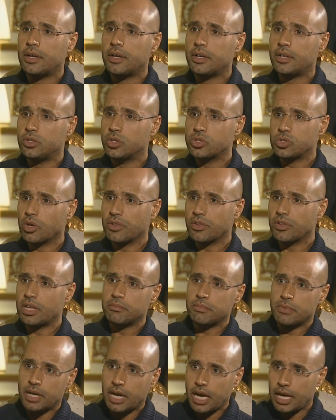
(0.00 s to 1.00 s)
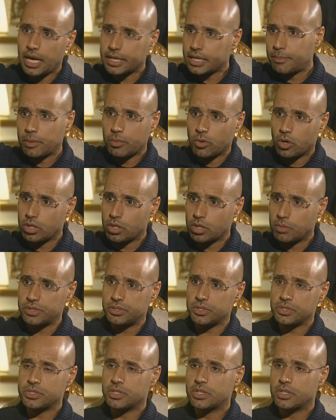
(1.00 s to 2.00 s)
You saw them hanging people on the
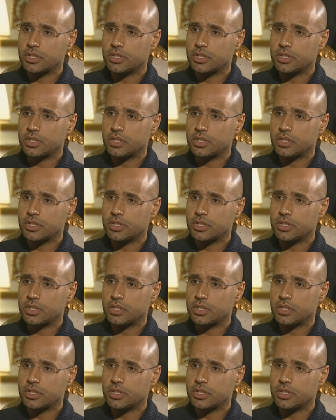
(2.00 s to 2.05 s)
bridges.